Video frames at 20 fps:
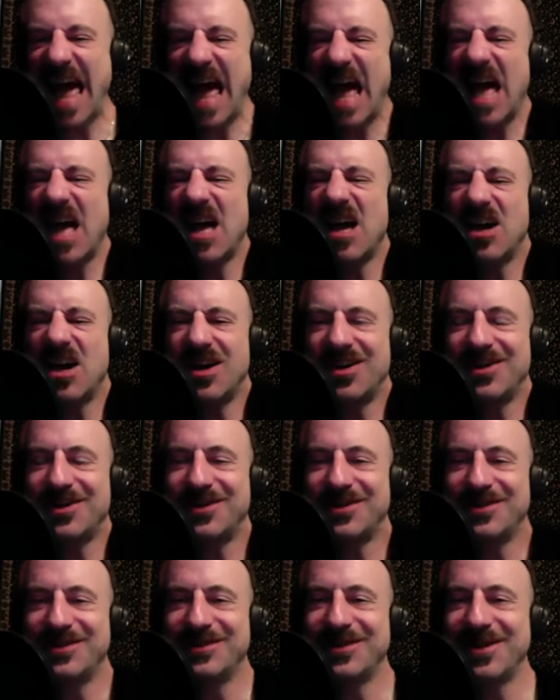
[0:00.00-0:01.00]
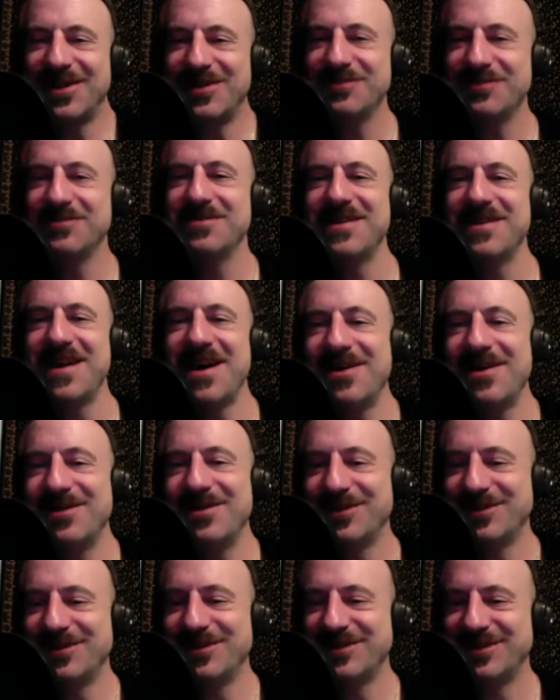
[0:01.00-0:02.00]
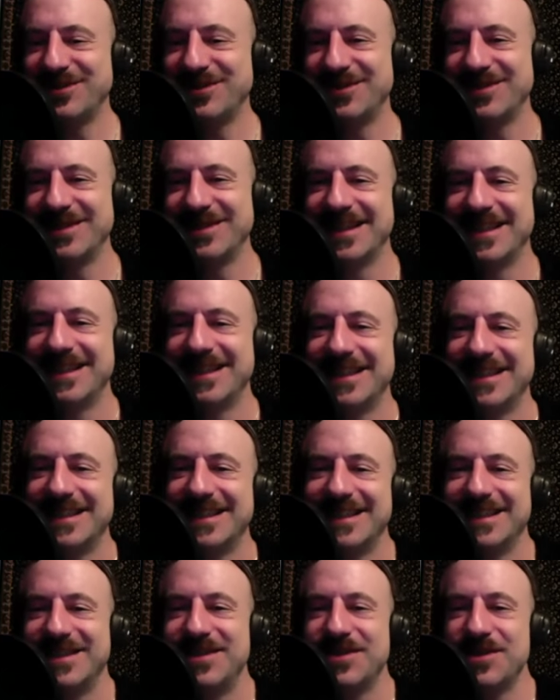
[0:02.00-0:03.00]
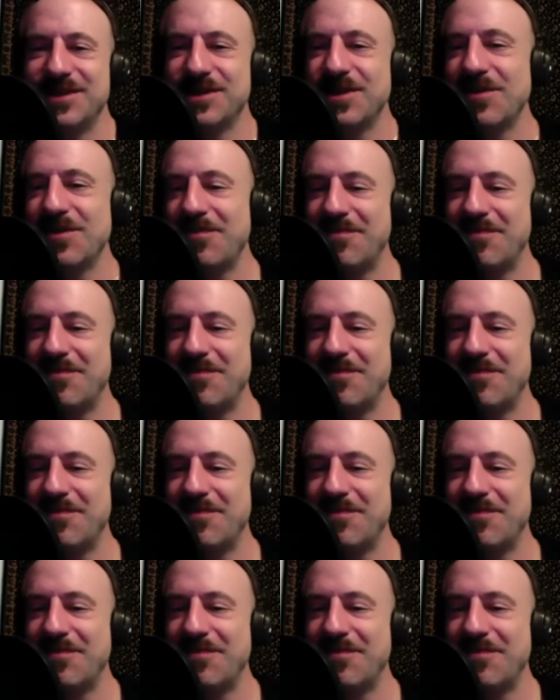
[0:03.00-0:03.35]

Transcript: Ow! Oh no! You're so